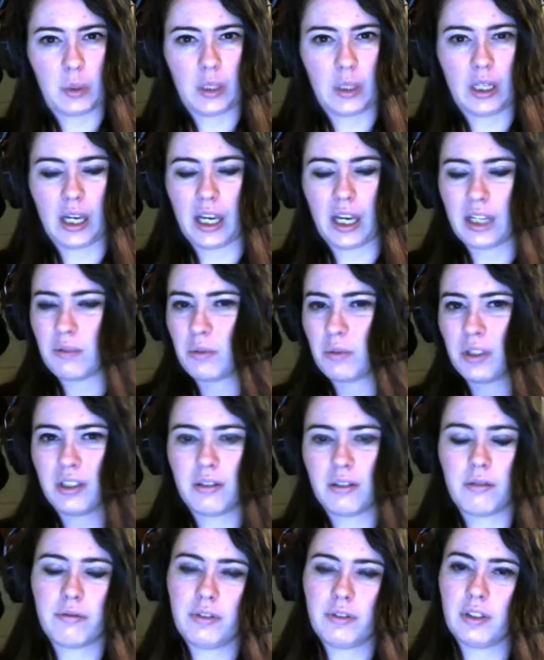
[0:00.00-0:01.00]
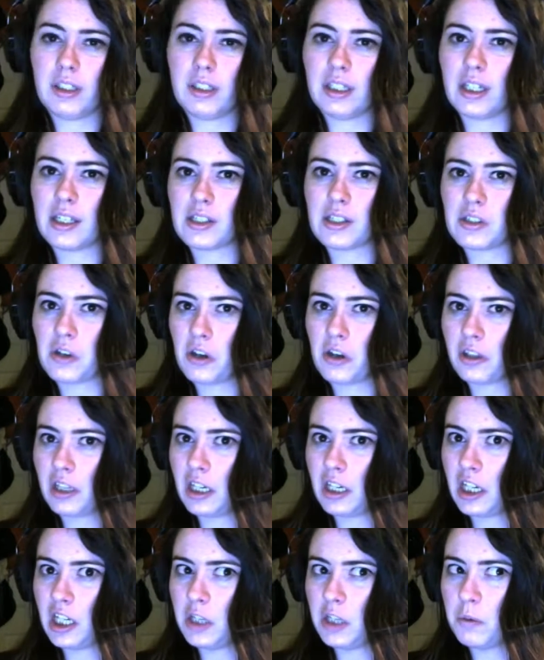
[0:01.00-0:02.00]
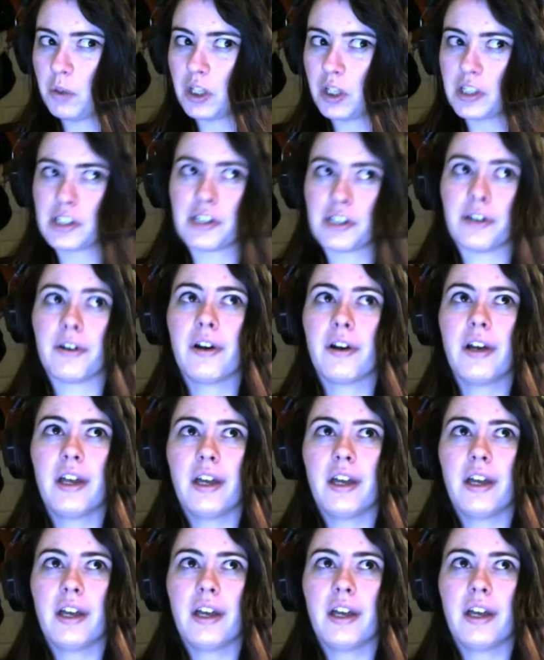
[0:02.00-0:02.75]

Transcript: but I really don't feel like I saw that anywhere. So